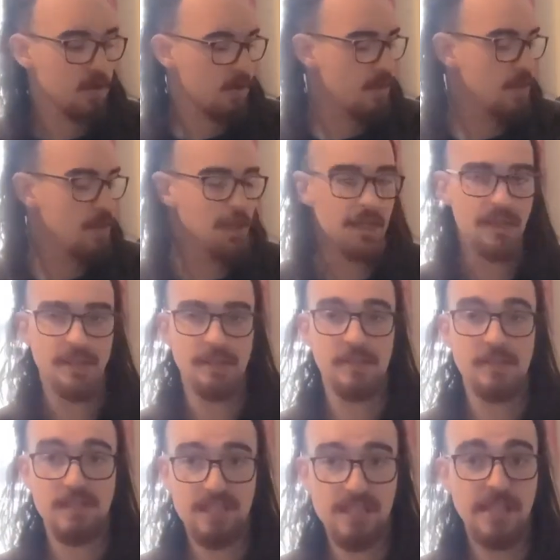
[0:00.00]
then you hit the
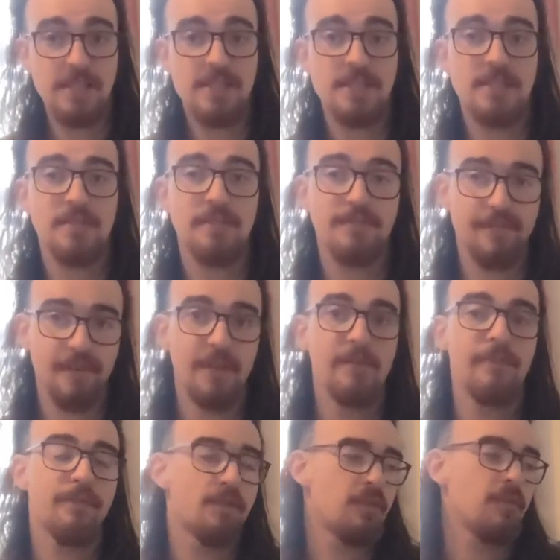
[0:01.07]
6th,
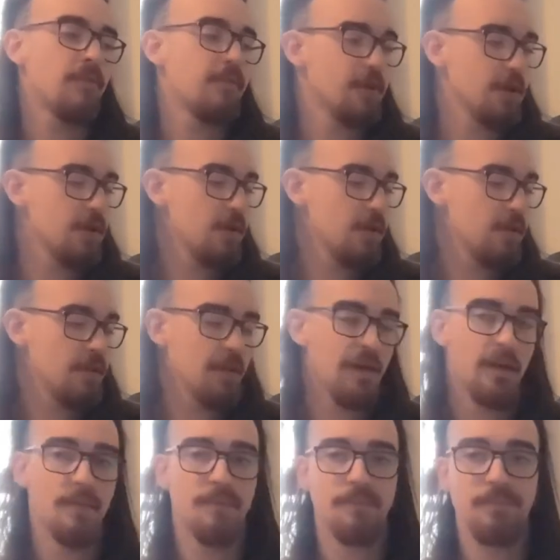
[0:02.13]
5th,
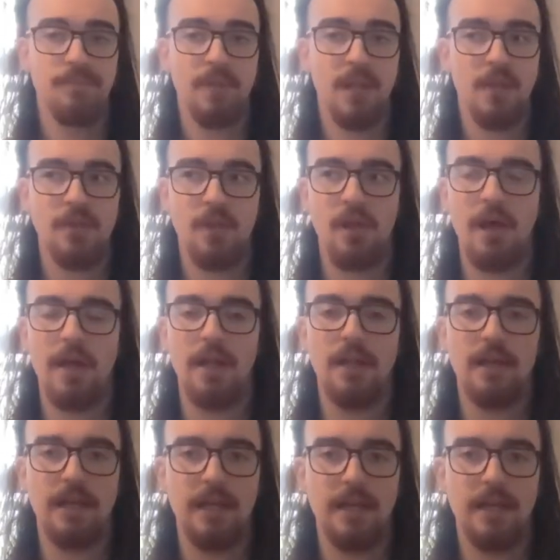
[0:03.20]
3rd. So kind of
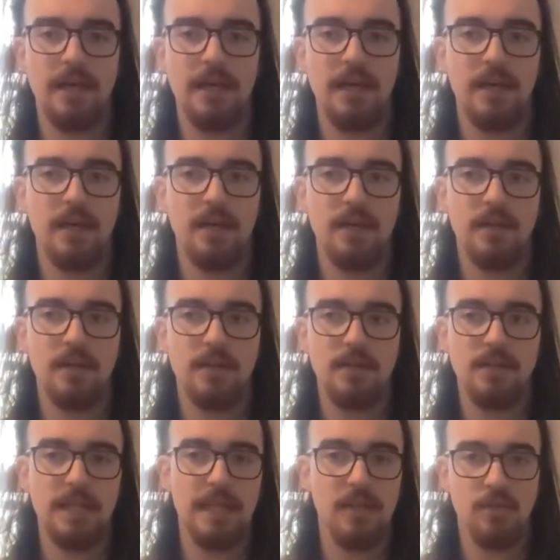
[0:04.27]
like that
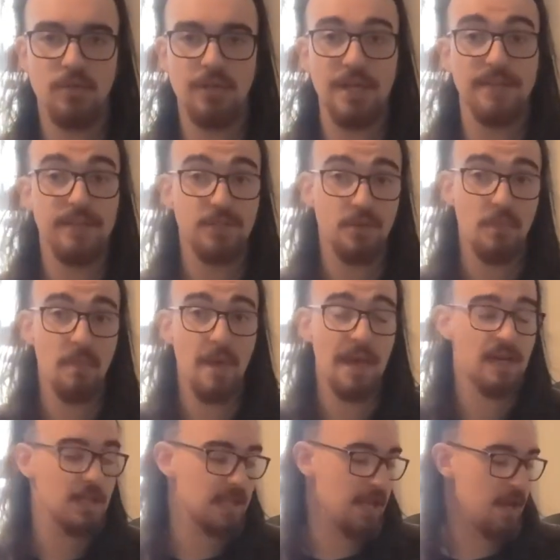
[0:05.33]
little transition
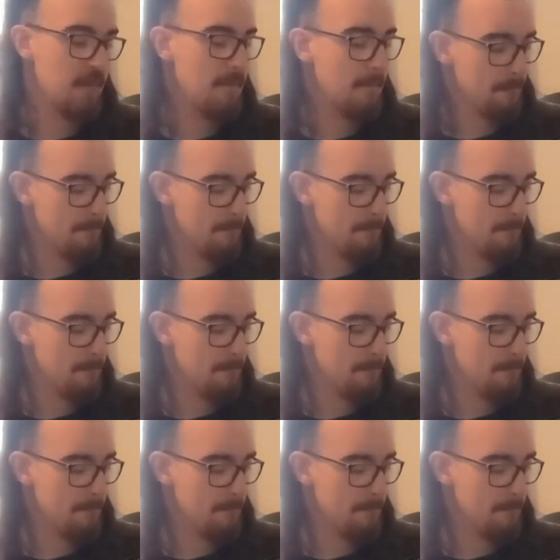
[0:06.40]
back to there.